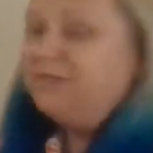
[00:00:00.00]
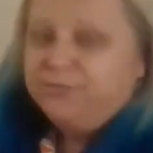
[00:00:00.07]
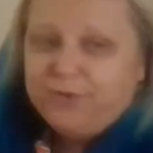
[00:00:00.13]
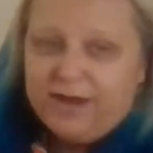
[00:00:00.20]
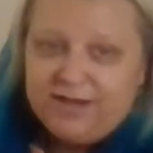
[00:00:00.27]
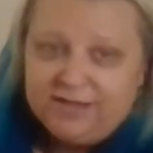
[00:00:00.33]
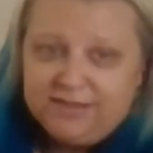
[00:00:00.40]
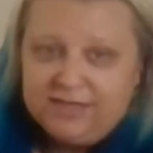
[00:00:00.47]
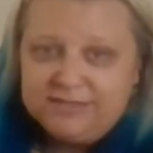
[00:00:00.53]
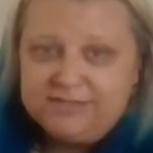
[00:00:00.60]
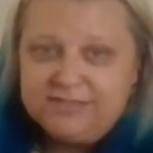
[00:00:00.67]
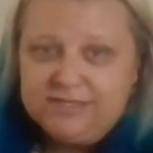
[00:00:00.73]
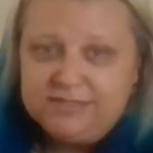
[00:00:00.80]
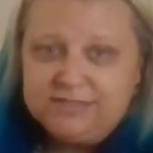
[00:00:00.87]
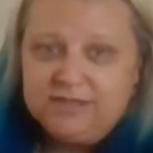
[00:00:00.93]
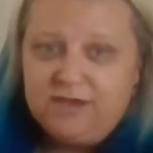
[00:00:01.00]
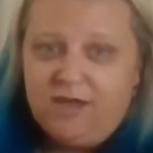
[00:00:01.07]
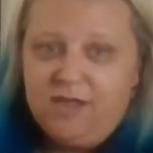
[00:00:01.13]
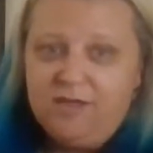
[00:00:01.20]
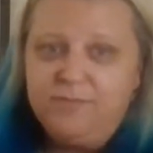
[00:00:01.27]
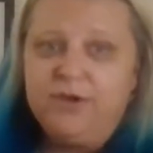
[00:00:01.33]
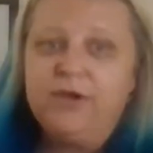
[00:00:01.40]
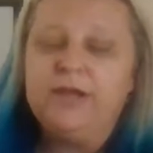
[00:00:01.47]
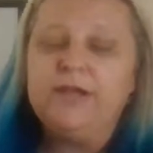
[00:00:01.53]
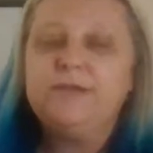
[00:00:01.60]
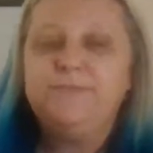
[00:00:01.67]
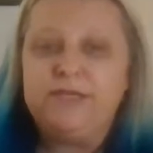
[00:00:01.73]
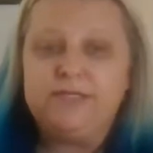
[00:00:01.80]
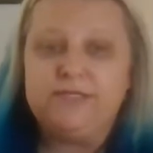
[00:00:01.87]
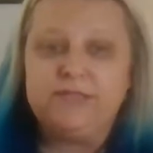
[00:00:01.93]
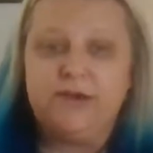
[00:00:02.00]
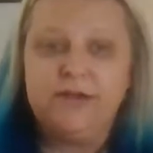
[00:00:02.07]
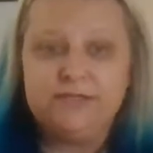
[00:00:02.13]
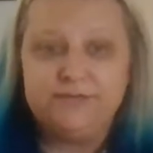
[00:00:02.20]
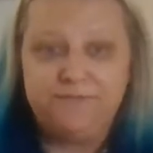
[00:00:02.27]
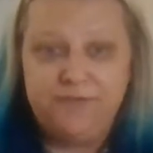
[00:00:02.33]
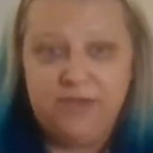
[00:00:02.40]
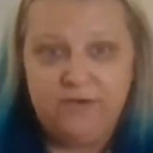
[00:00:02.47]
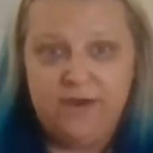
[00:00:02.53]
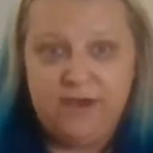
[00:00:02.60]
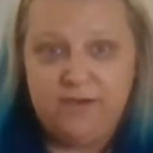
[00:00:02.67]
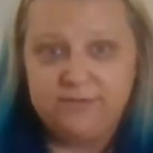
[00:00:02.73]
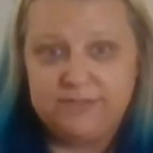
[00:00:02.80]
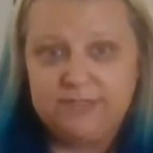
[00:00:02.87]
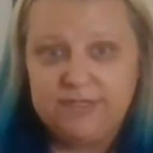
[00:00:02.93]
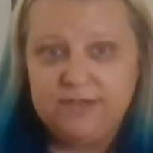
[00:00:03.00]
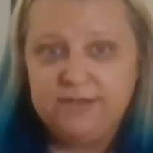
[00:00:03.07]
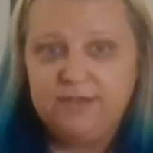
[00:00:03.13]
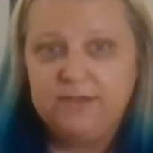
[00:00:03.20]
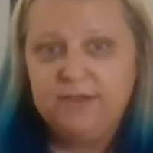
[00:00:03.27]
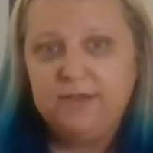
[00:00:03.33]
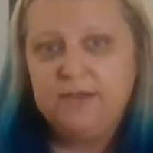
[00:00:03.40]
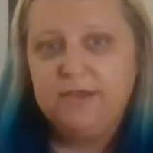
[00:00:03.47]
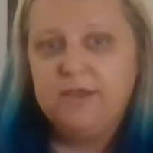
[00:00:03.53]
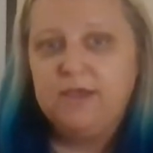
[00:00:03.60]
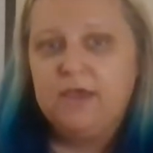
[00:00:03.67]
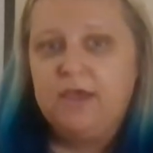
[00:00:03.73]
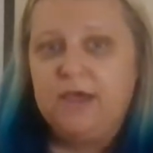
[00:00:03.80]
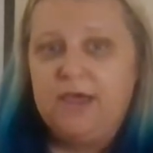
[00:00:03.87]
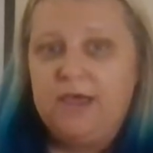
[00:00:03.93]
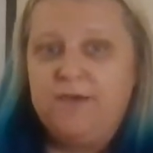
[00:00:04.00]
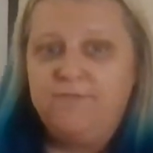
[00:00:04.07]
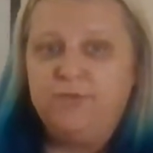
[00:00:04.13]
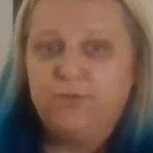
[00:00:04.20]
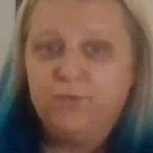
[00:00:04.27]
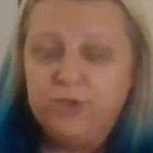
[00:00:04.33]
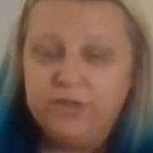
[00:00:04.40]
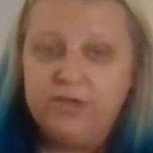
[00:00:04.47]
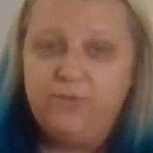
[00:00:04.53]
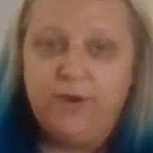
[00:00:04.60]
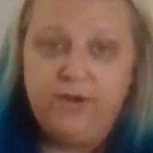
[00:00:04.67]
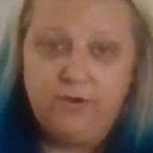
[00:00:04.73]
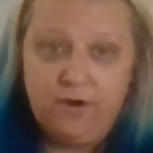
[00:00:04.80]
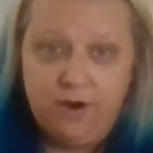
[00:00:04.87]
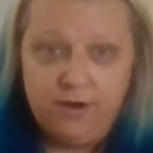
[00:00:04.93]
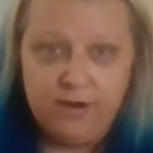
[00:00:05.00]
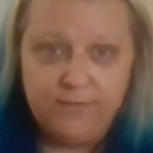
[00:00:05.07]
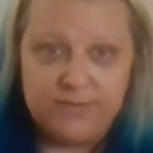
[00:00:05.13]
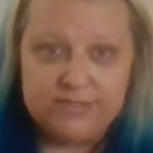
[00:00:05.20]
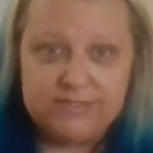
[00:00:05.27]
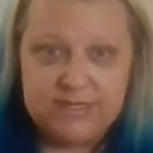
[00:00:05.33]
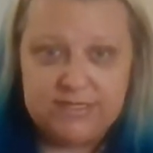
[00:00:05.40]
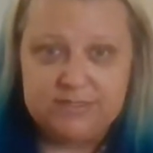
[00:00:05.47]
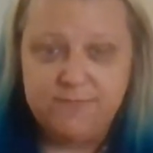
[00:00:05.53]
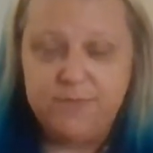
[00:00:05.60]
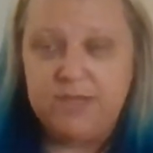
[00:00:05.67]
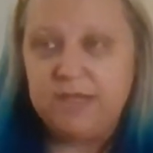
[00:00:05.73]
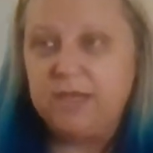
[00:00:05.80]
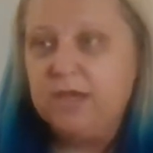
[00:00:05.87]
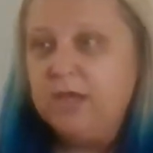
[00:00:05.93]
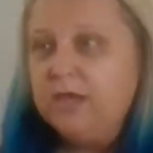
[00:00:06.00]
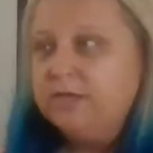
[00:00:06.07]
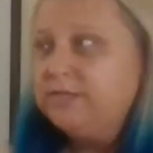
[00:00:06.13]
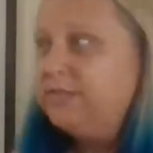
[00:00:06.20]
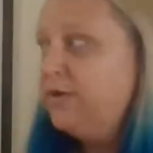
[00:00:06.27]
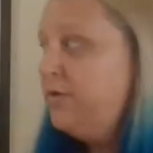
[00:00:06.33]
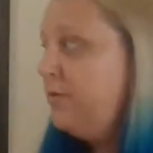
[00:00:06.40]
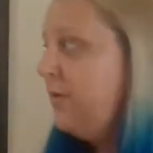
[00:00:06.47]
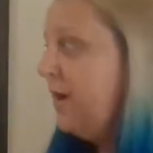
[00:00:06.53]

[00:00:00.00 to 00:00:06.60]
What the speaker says: you're writing these things in the column, you're going to be starting to figure out really where your arguments need to be. So,